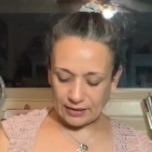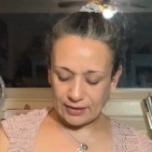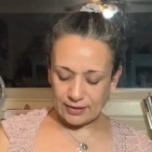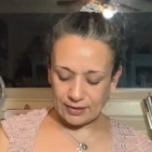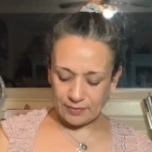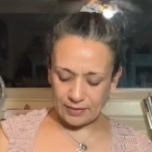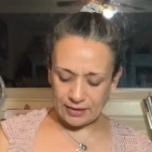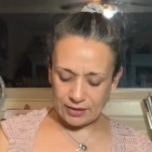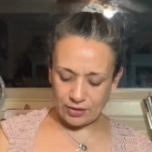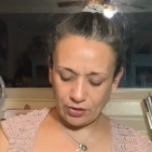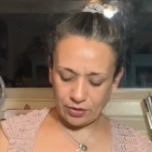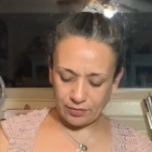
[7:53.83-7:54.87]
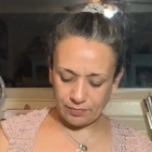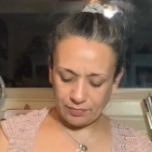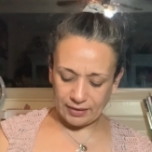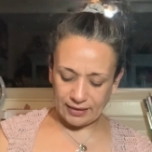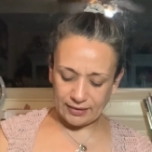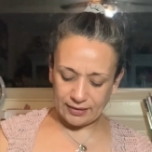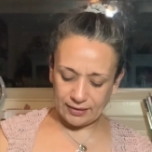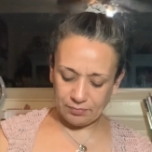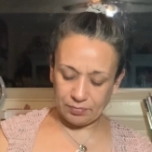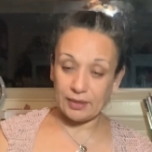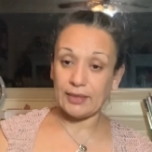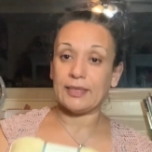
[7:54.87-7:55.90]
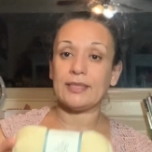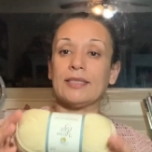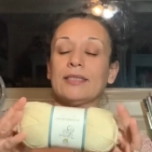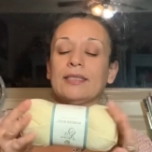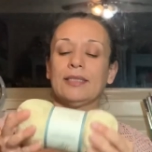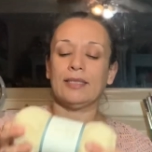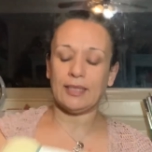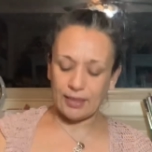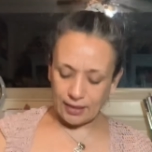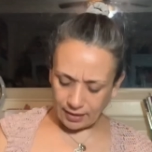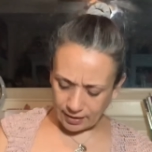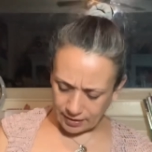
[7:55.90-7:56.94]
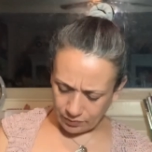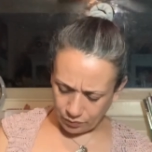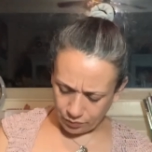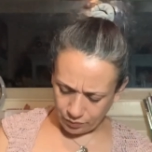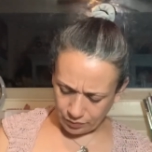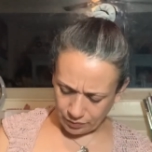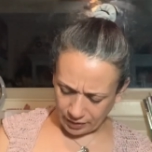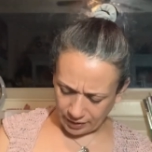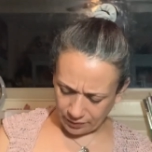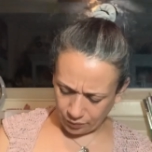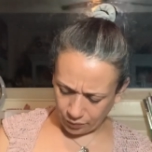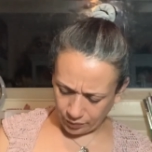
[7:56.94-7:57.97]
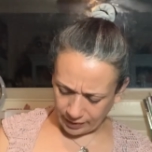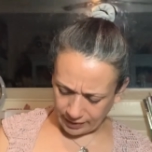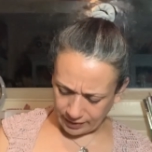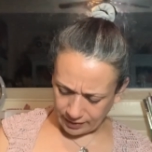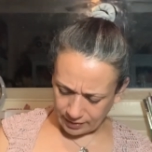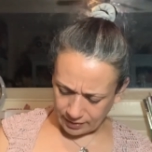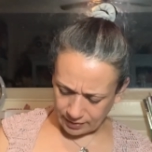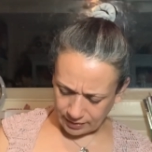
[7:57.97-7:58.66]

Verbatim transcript: some of this yarn, Blended Bliss. I, I read,